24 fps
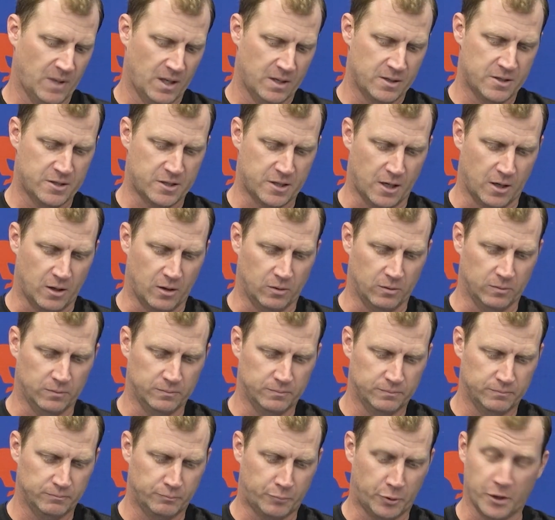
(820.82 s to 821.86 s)
so
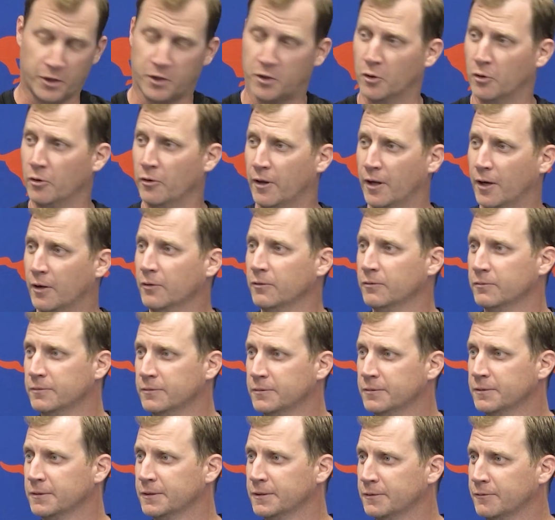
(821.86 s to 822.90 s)
pretty cool, though,
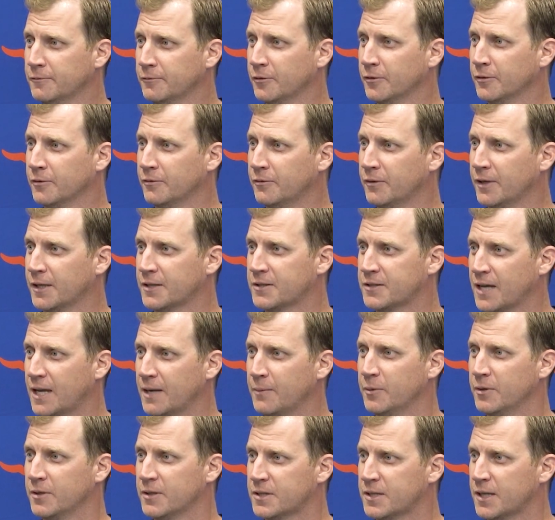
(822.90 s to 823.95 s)
for Nick
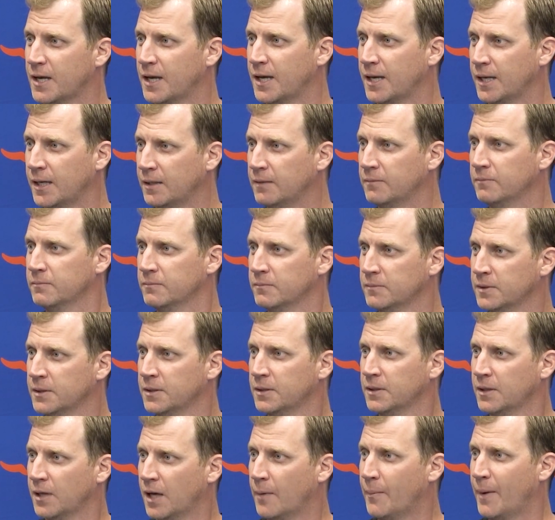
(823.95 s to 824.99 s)
Saban to say
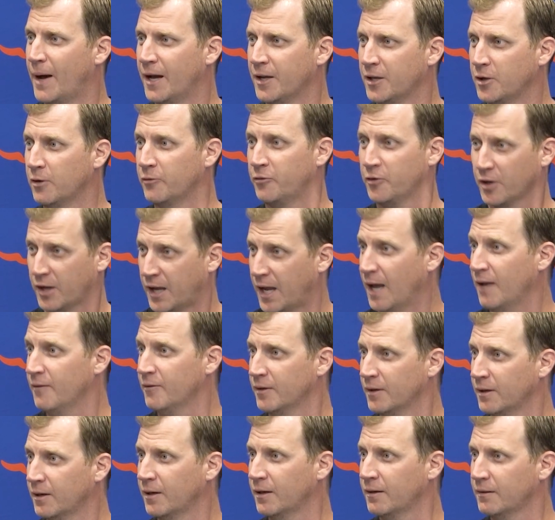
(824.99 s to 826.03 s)
about you, if you're
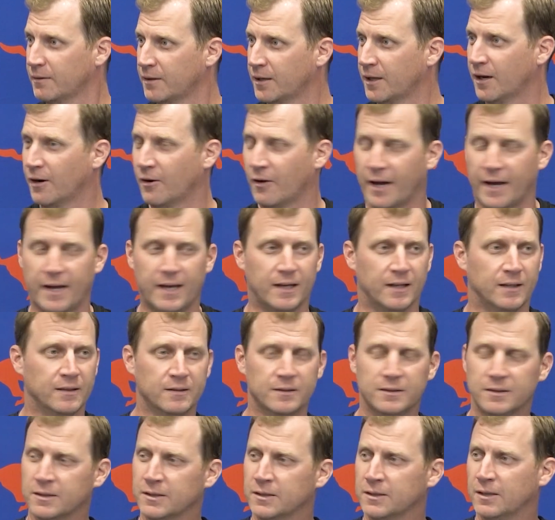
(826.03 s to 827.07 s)
Kevin, you know, hey,
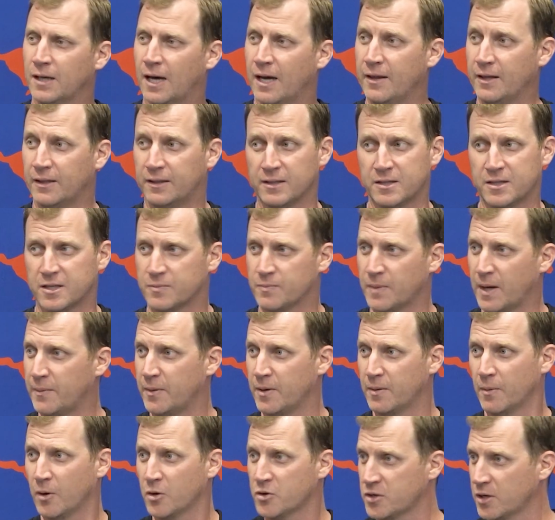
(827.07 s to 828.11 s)
I think this is maybe
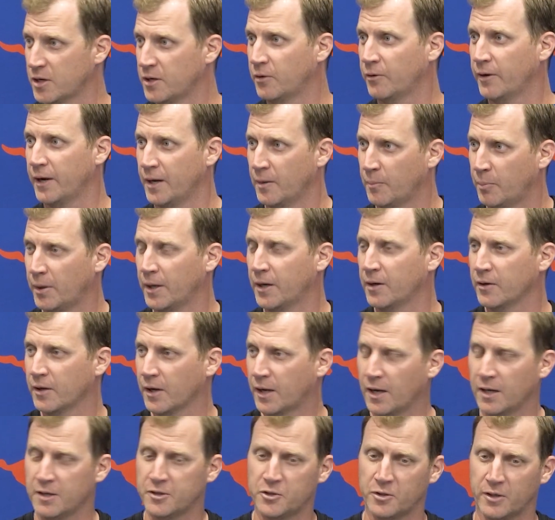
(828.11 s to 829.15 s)
the most underrated player in the
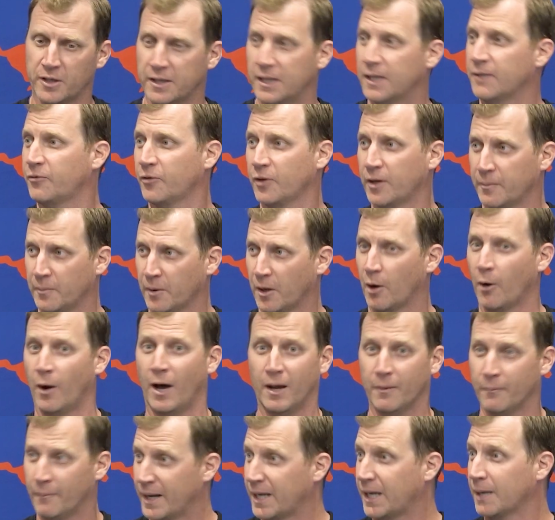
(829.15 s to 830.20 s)
country, and then for him to go
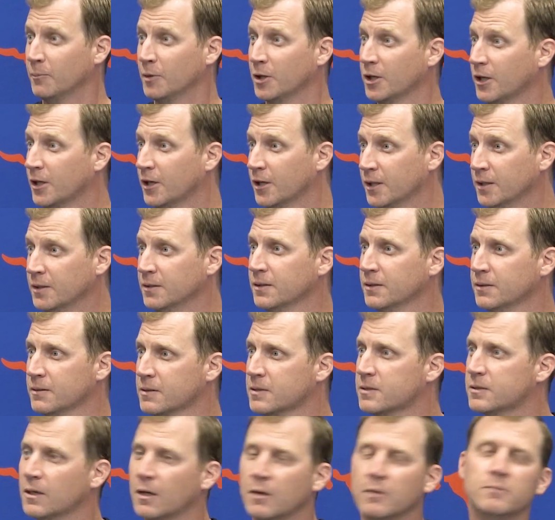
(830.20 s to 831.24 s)
out and make him look good.
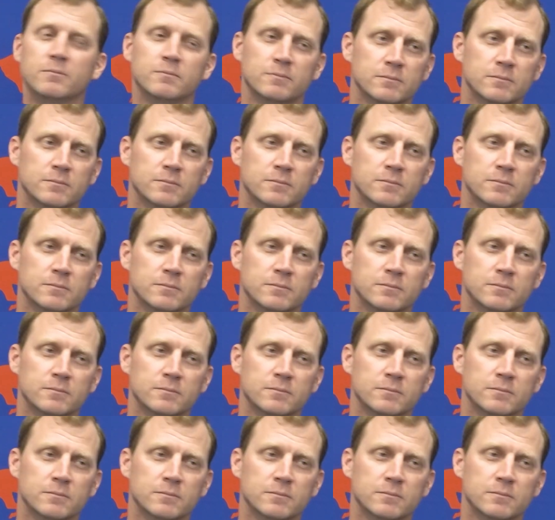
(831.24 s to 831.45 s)
So.